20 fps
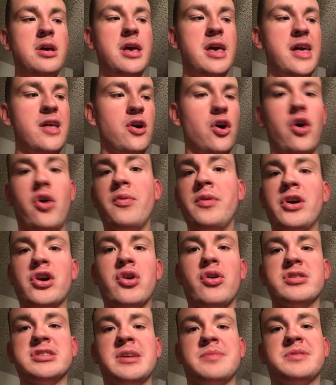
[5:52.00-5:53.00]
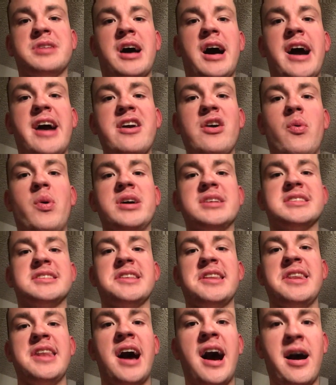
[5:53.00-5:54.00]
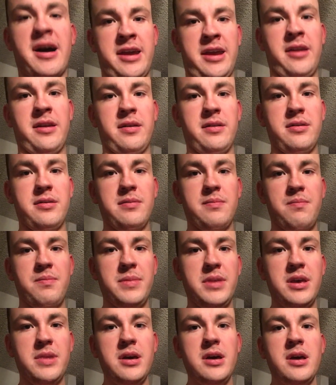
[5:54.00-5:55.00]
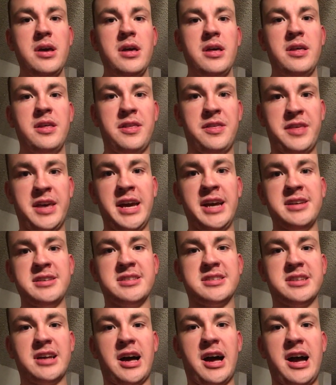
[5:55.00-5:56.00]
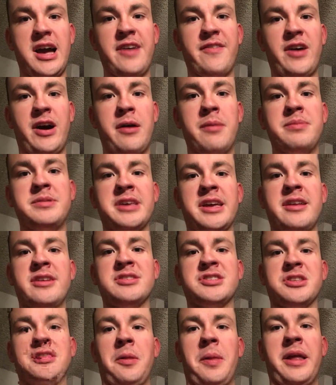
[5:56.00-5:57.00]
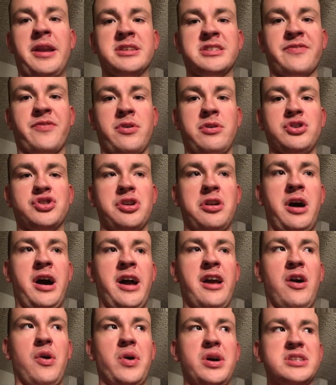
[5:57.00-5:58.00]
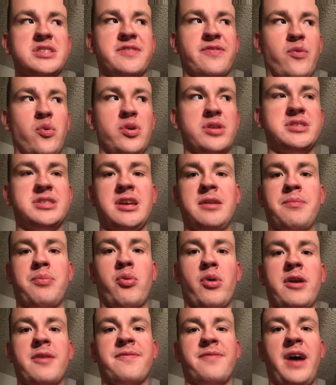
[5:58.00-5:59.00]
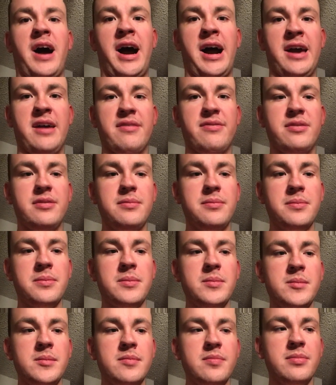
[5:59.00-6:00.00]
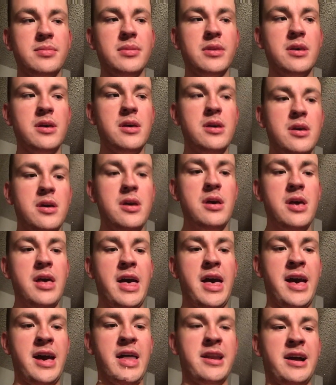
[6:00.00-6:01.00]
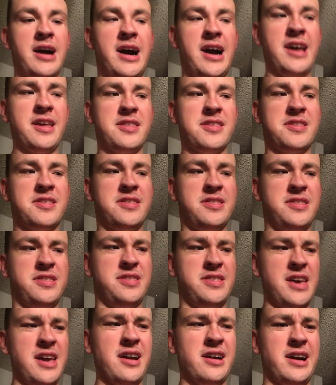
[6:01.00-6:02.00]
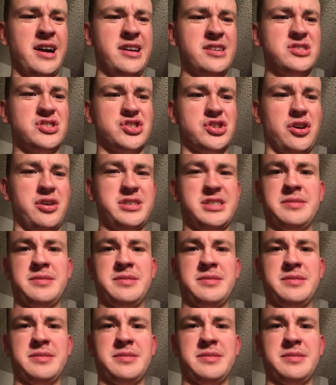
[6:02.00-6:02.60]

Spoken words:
it only goes up to iOS 9. This I have updated to the latest version, iOS 14.5. And I think I saw